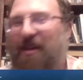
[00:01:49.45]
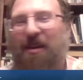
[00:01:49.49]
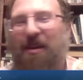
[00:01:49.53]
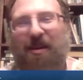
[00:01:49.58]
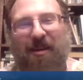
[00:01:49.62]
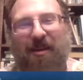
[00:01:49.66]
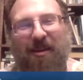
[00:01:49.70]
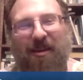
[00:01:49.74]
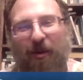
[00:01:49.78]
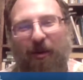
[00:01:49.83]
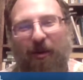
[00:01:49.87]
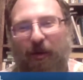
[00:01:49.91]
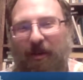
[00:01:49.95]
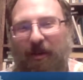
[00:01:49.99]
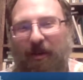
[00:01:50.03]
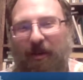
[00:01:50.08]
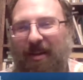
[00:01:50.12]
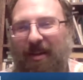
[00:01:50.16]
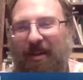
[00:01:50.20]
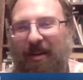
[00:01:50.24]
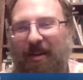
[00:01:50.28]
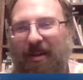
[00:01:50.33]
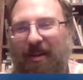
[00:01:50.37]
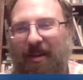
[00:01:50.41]
you know,
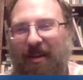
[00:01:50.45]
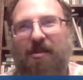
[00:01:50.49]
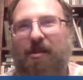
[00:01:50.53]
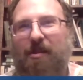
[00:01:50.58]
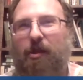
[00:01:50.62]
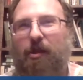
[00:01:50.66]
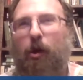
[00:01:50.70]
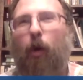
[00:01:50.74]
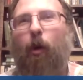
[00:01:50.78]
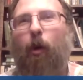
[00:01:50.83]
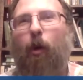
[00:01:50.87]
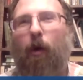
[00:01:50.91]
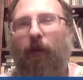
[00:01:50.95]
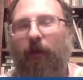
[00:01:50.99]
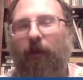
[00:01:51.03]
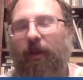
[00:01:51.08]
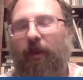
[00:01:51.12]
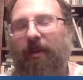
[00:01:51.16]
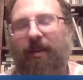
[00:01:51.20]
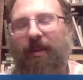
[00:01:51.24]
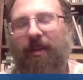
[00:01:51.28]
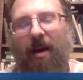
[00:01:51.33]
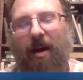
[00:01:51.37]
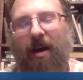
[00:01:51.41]
it's just so over the
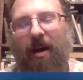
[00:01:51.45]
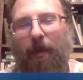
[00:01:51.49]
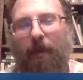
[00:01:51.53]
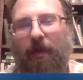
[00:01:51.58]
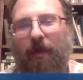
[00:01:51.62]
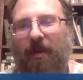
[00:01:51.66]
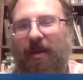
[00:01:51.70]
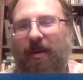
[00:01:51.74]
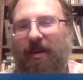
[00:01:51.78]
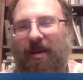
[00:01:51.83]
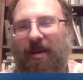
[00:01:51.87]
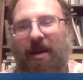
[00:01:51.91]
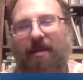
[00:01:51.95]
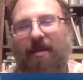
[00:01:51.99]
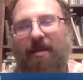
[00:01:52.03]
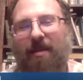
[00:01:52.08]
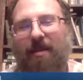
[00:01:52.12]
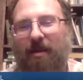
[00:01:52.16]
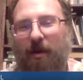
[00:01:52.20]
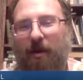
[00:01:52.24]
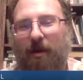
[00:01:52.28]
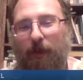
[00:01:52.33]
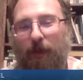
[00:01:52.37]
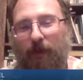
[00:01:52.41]
top that it ends
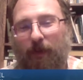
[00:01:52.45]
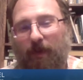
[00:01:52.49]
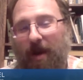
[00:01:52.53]
up